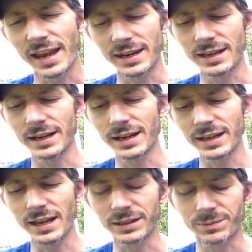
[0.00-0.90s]
And I
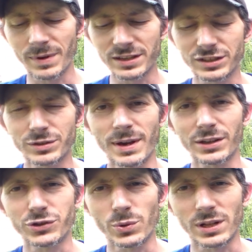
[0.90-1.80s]
got this message
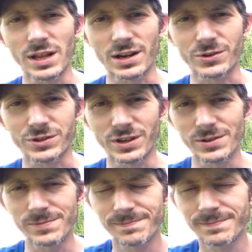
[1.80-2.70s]
about 2 o'clock or
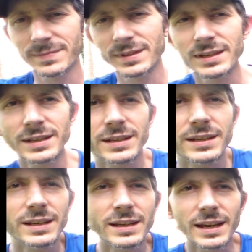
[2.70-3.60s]
so.
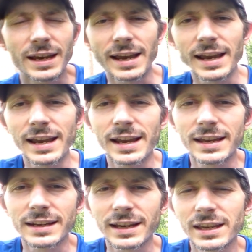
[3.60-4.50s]

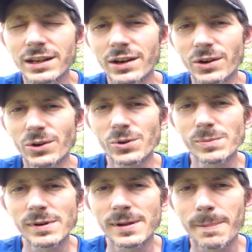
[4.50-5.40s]
And I get
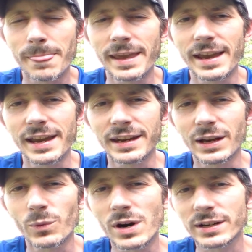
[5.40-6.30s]
home and
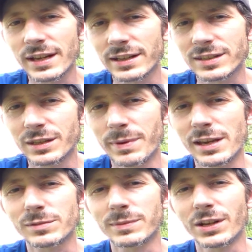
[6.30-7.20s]
I walk down to the
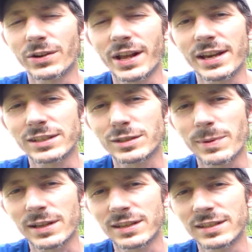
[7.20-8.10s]
basement there and I
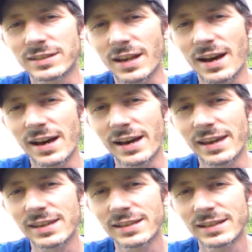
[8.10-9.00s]
inspected his
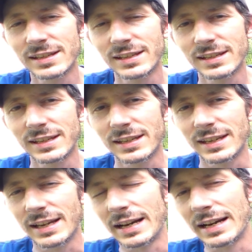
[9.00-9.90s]
eye.
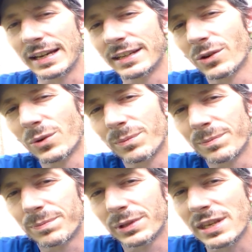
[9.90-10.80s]
I don't
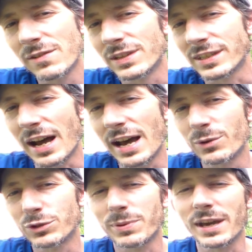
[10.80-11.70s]
believe his eye
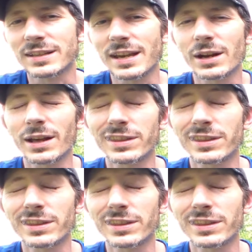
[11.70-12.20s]
was pecked out.